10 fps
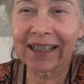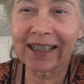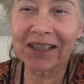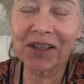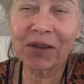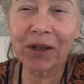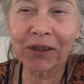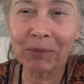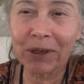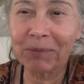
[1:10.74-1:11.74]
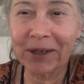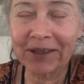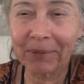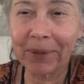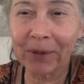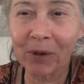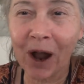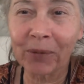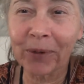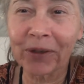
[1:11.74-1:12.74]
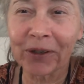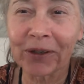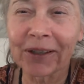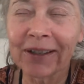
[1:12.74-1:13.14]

she thought there must be something wrong with her.